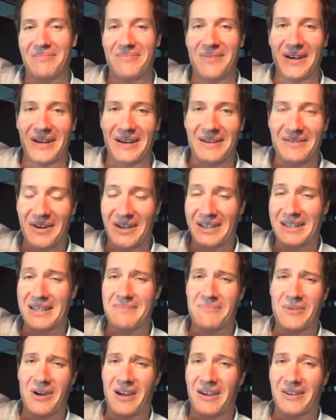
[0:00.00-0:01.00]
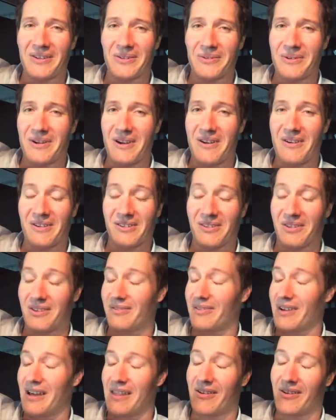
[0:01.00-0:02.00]
I keep my underwear and a lot
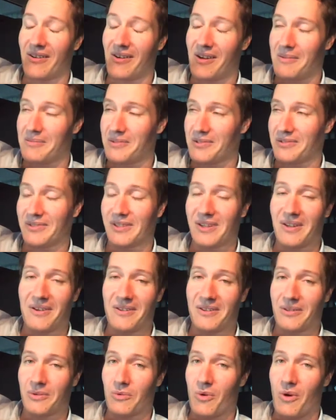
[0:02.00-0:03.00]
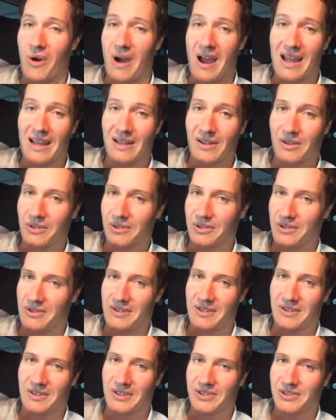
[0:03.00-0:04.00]
of other items of clothing way longer
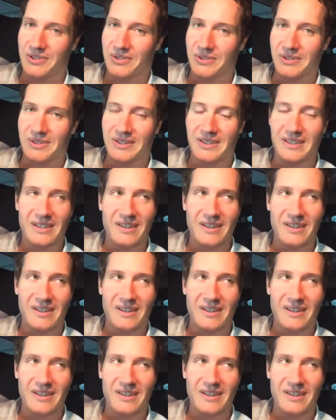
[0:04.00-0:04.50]
than I should.